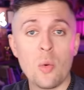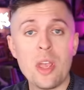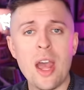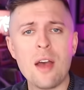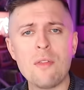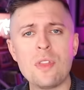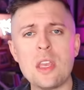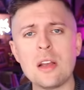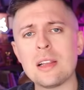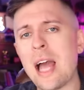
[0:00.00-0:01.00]
We have
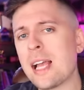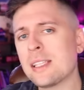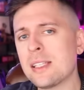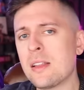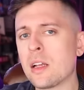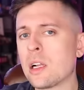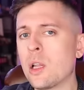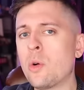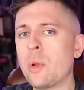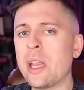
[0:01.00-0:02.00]
the classes and the
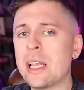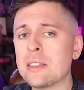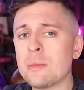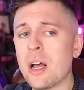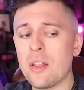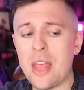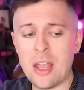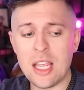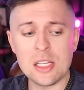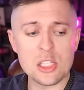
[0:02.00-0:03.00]
colloquialism
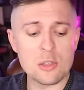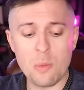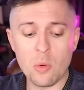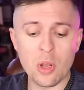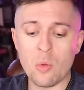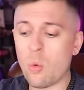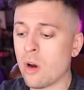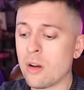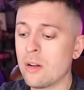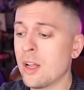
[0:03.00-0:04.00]
that is spoken
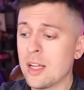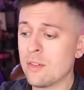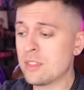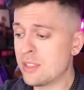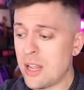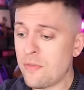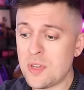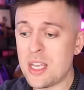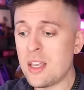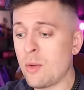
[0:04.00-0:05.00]
word
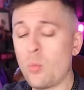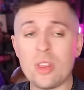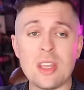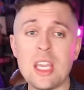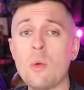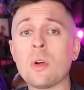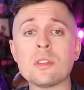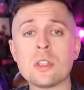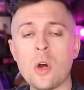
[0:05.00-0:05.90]
safety with keywords and